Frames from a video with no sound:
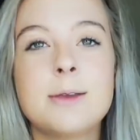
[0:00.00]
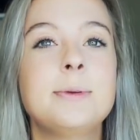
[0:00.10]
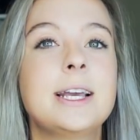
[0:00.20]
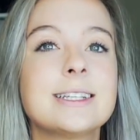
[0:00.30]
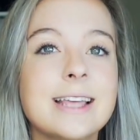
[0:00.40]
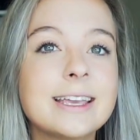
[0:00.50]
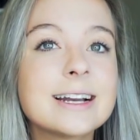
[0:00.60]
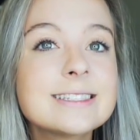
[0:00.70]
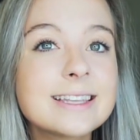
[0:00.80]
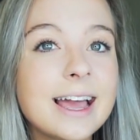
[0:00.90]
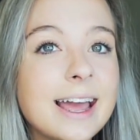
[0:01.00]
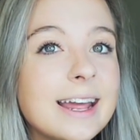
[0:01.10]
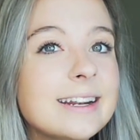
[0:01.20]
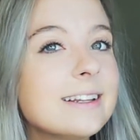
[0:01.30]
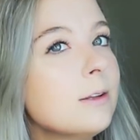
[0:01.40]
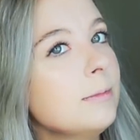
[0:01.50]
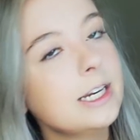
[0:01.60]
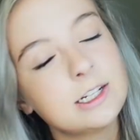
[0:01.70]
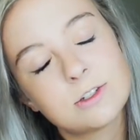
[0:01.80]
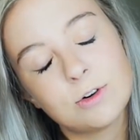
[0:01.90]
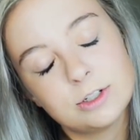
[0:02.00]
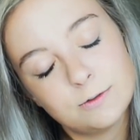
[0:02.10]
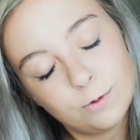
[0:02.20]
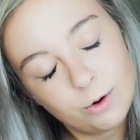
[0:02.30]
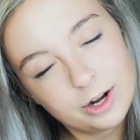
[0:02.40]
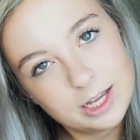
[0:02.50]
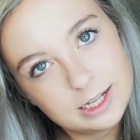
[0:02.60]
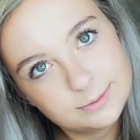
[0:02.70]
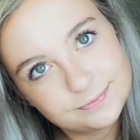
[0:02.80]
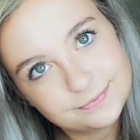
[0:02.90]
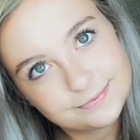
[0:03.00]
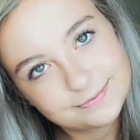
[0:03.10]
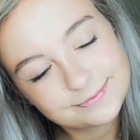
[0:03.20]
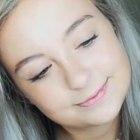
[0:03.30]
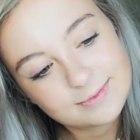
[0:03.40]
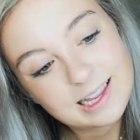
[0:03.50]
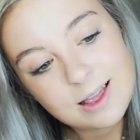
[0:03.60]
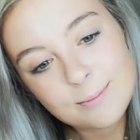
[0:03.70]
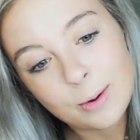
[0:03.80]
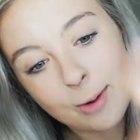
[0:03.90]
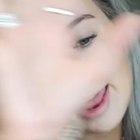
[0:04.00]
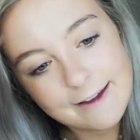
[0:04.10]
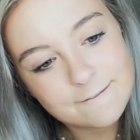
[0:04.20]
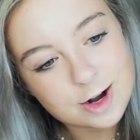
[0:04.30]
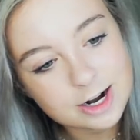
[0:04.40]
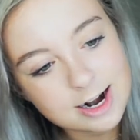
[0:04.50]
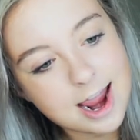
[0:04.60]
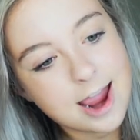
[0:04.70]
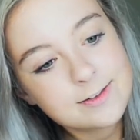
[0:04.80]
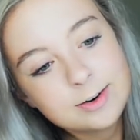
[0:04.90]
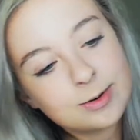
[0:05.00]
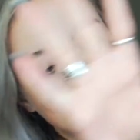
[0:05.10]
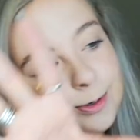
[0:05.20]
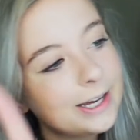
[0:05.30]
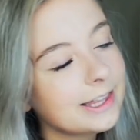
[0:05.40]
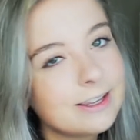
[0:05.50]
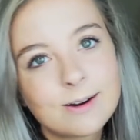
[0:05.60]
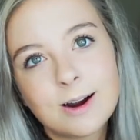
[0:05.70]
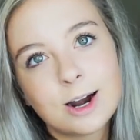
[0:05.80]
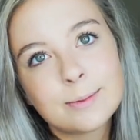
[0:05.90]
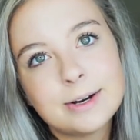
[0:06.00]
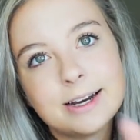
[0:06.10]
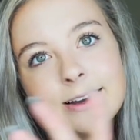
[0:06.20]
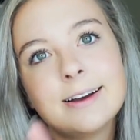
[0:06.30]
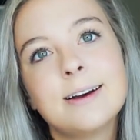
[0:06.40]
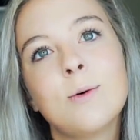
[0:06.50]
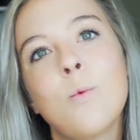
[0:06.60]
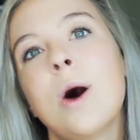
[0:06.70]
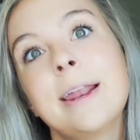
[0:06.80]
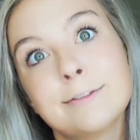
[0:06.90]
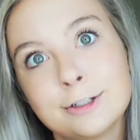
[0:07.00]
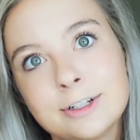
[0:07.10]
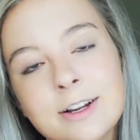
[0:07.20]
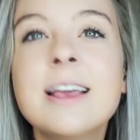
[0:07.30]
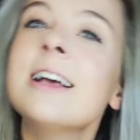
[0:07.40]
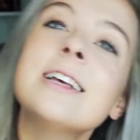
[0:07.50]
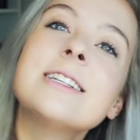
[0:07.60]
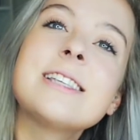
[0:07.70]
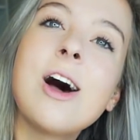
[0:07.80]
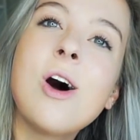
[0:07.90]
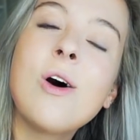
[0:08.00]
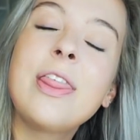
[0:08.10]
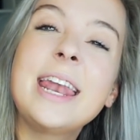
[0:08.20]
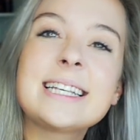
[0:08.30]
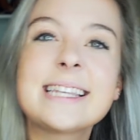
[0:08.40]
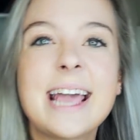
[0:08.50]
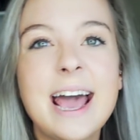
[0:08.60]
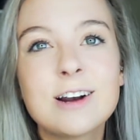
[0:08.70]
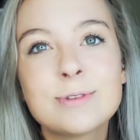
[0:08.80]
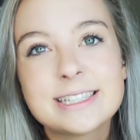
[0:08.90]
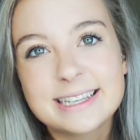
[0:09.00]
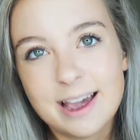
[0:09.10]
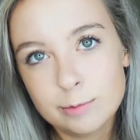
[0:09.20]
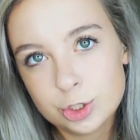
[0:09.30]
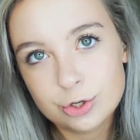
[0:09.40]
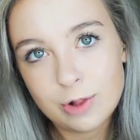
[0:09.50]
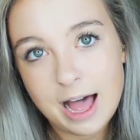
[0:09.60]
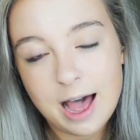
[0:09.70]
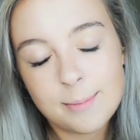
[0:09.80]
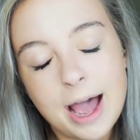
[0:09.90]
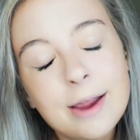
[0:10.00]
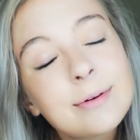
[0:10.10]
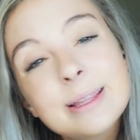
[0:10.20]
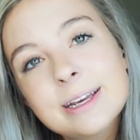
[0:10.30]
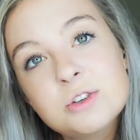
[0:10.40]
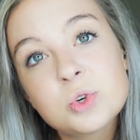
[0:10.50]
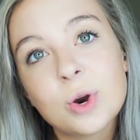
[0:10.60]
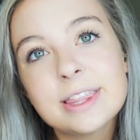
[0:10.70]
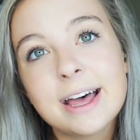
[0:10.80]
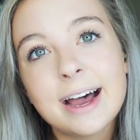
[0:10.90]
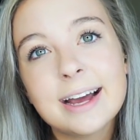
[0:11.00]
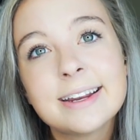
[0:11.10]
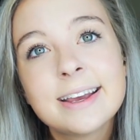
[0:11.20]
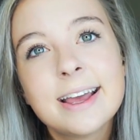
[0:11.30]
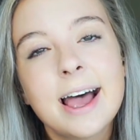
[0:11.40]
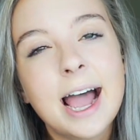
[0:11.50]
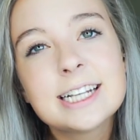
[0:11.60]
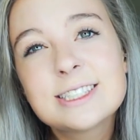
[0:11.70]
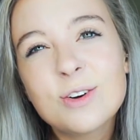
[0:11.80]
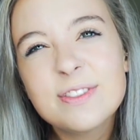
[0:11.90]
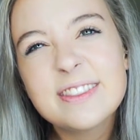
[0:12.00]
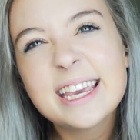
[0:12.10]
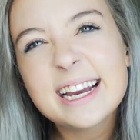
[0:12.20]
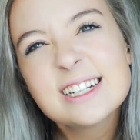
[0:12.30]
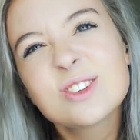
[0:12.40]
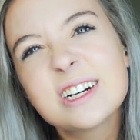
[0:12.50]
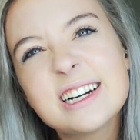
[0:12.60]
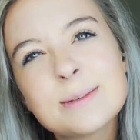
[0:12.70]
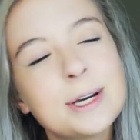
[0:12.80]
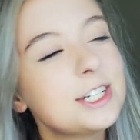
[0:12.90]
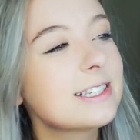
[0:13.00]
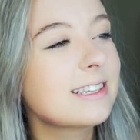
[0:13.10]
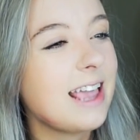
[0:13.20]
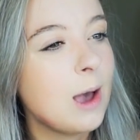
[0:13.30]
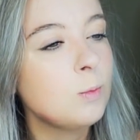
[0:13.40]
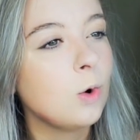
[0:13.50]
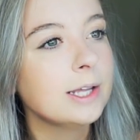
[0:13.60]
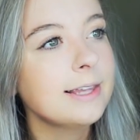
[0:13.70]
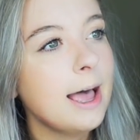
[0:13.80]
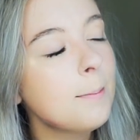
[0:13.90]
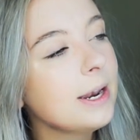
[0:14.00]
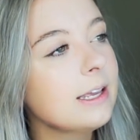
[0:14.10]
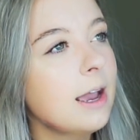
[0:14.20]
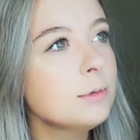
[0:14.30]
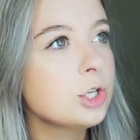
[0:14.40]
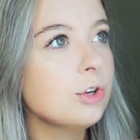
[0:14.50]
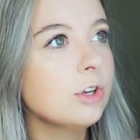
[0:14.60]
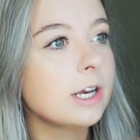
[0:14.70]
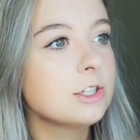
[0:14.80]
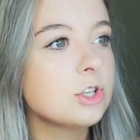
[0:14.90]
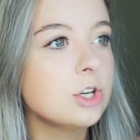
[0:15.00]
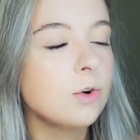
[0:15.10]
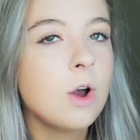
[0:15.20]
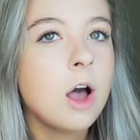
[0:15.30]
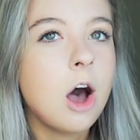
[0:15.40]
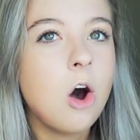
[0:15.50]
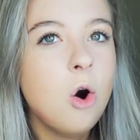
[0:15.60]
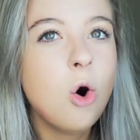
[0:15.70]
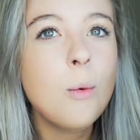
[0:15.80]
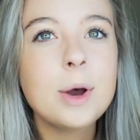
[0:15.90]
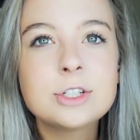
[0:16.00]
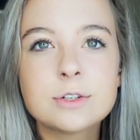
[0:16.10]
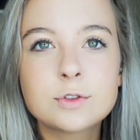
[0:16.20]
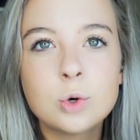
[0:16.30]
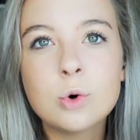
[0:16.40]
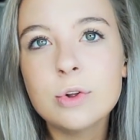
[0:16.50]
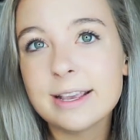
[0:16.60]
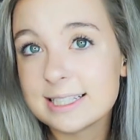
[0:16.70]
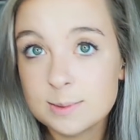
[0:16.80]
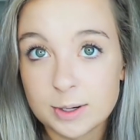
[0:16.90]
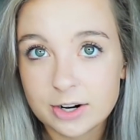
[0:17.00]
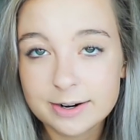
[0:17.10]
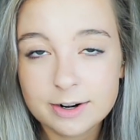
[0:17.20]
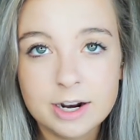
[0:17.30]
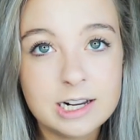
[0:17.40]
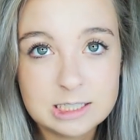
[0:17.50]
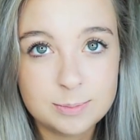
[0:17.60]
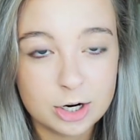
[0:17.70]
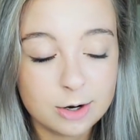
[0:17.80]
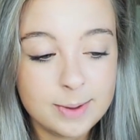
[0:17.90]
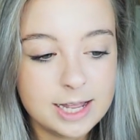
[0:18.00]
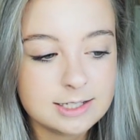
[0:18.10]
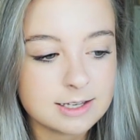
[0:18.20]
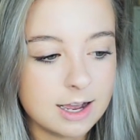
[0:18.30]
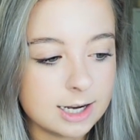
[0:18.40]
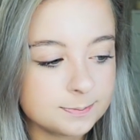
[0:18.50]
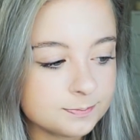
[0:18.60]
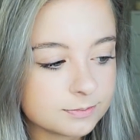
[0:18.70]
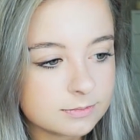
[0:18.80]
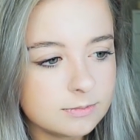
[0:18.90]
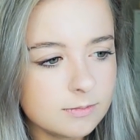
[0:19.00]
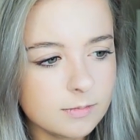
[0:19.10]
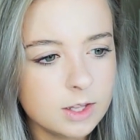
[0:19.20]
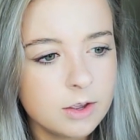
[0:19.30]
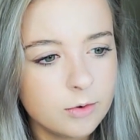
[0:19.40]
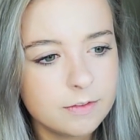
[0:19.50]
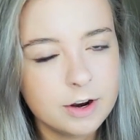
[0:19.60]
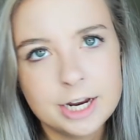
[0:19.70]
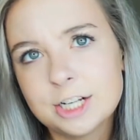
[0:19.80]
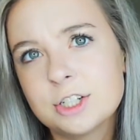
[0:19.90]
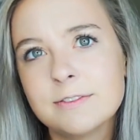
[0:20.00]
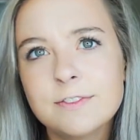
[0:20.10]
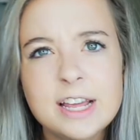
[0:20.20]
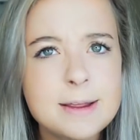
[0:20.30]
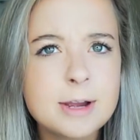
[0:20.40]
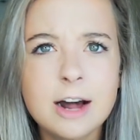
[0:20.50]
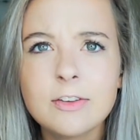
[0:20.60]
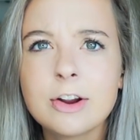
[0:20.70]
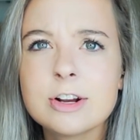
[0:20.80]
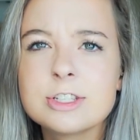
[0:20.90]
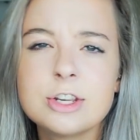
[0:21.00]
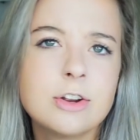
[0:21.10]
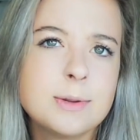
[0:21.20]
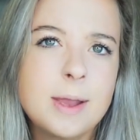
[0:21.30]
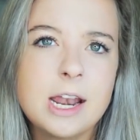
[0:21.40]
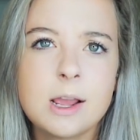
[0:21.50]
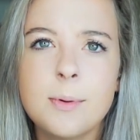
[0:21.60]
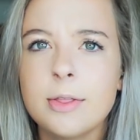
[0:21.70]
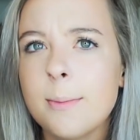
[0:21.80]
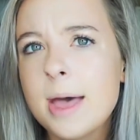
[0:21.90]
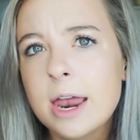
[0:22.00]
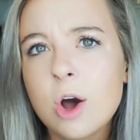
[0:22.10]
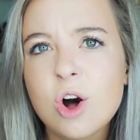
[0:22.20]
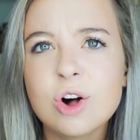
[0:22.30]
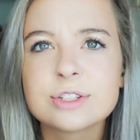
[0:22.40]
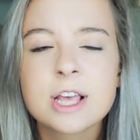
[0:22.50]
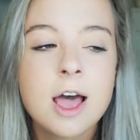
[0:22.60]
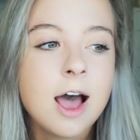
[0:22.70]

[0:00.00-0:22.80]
because like I said, the median score is a 40. But whatever, everyone will get their karma, whatever. So the next thing I had was the Chem 2 lab. I really enjoyed that. I don't think I enjoyed it as much as Chem 1 lab, but in Chem 2 you get to do a whole bunch of cool experiments with variation in flame colors, you know, depending upon the metals.